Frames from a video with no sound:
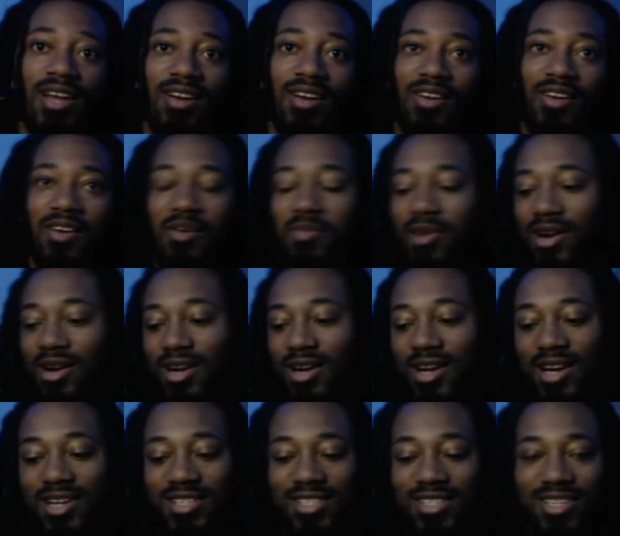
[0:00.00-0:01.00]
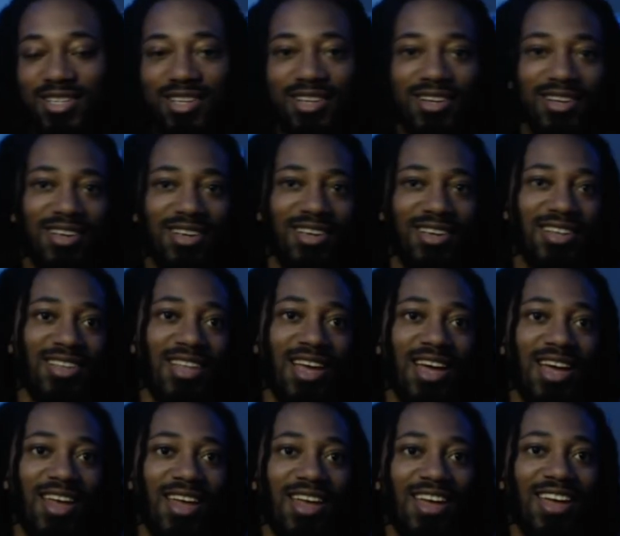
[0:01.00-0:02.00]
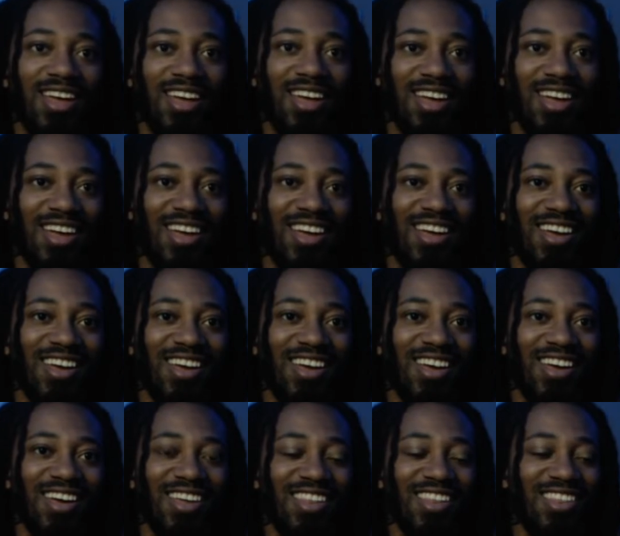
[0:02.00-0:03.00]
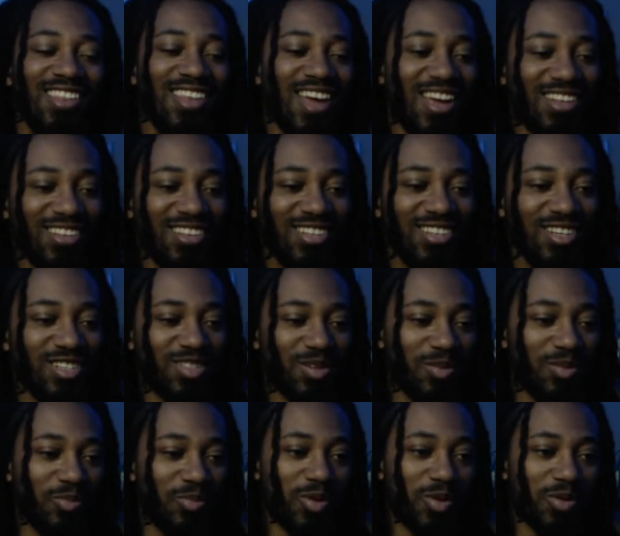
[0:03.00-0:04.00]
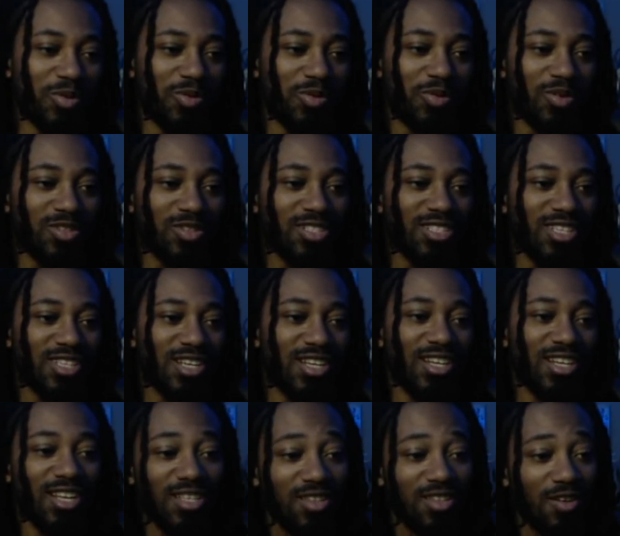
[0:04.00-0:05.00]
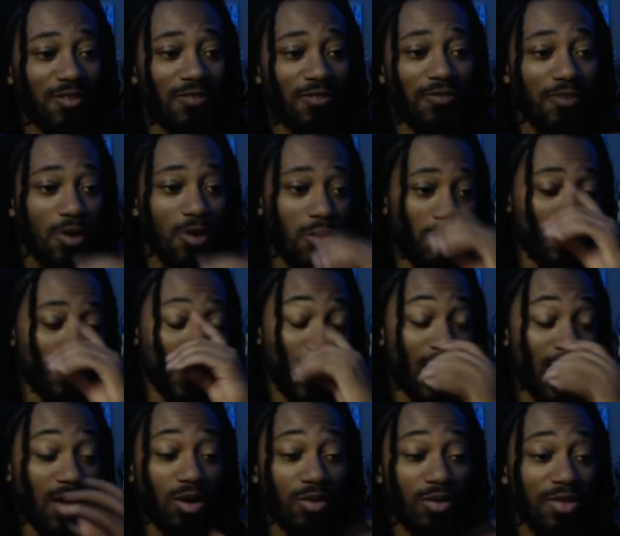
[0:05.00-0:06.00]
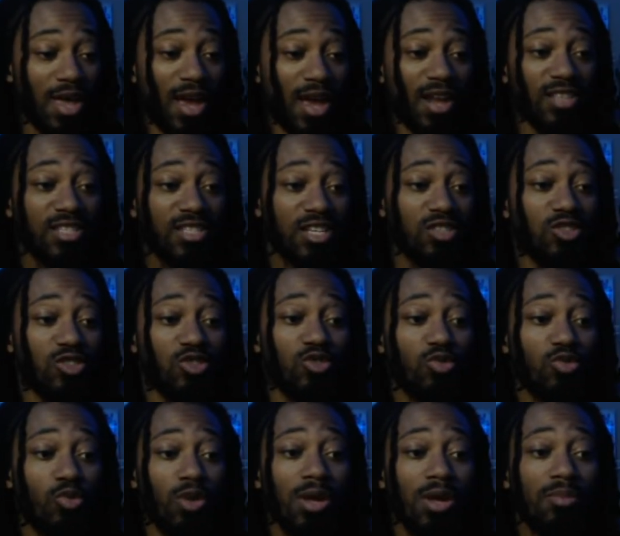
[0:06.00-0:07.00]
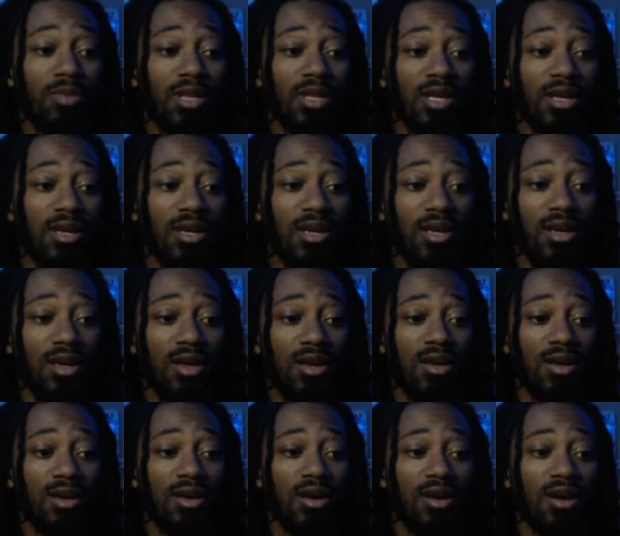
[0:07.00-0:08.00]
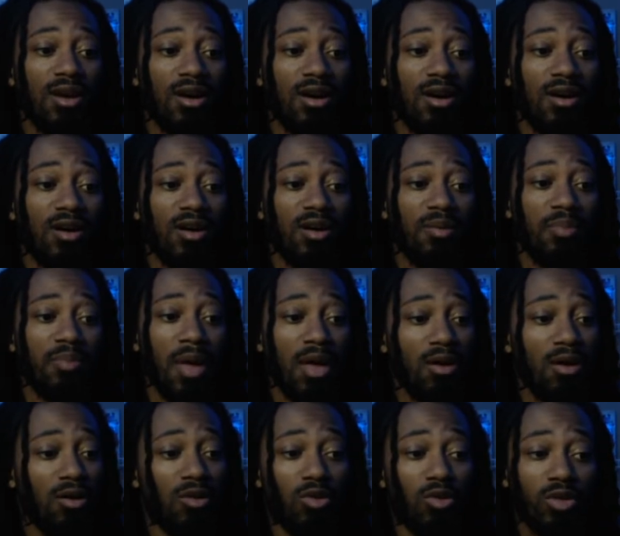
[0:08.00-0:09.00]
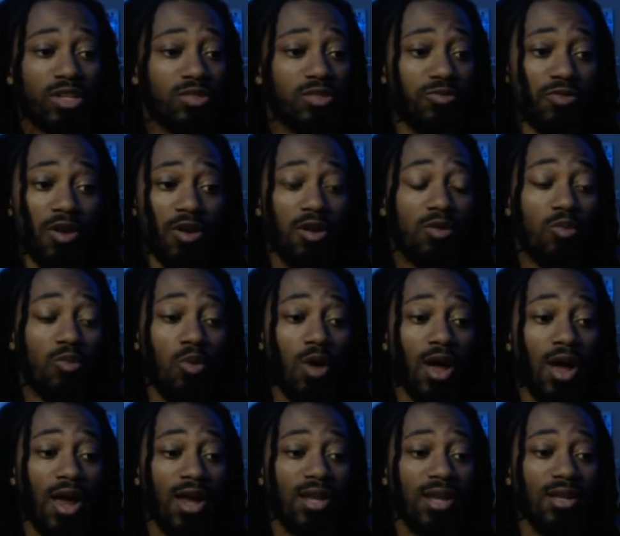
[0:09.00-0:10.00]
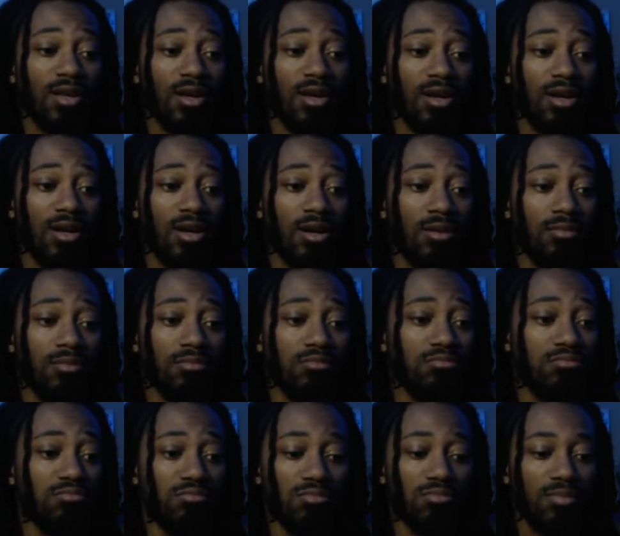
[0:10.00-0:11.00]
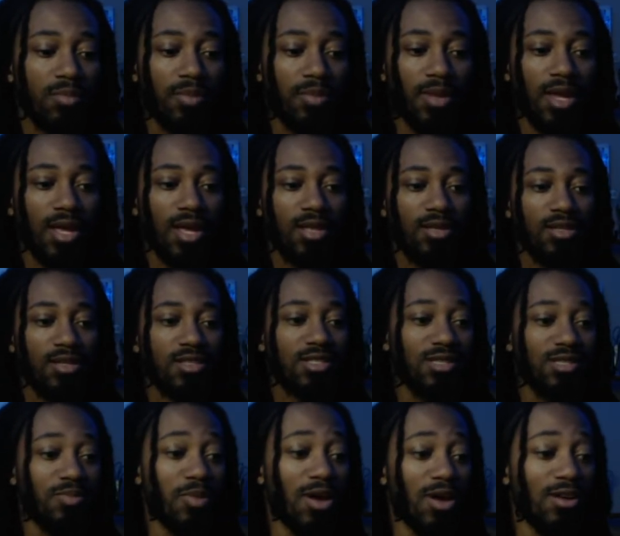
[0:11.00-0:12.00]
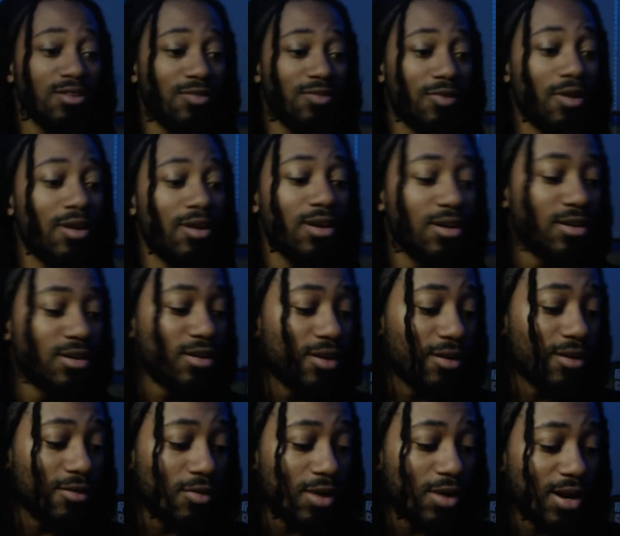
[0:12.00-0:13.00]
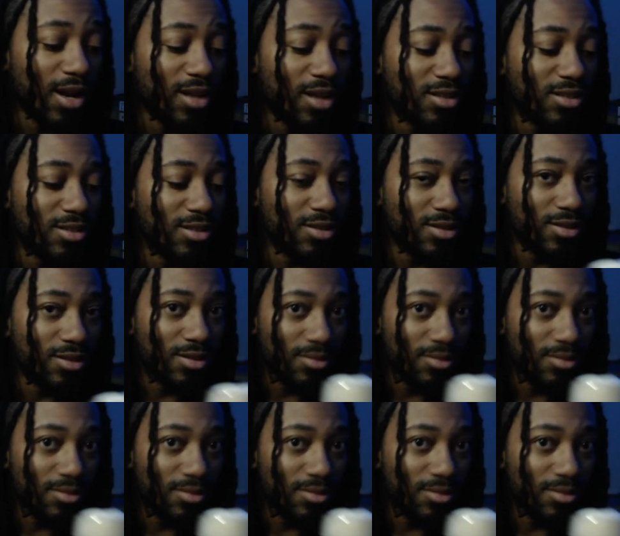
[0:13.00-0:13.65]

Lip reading: Oh, my gosh. That... That looks beautiful. Just like the foam, the head on that is extremely pale. It's very white. It just smells very good already. I could just